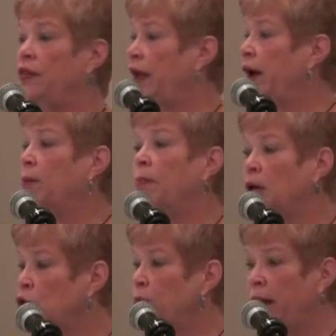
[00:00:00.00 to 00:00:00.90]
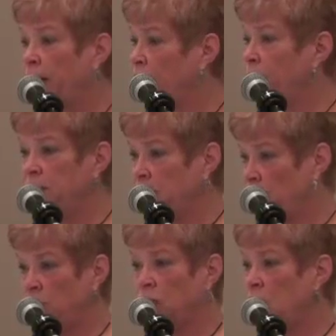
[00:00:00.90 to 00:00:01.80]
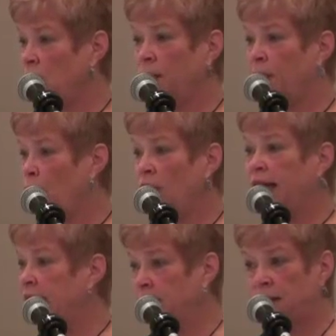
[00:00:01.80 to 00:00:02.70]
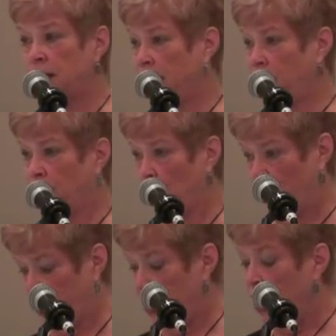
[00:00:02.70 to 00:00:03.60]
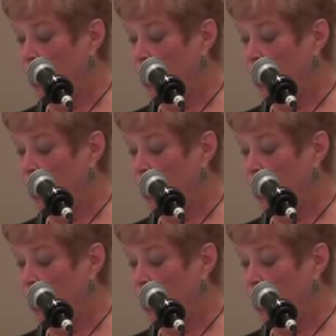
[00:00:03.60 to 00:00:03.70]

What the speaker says: They are much better positioned to talk about what is at the moment.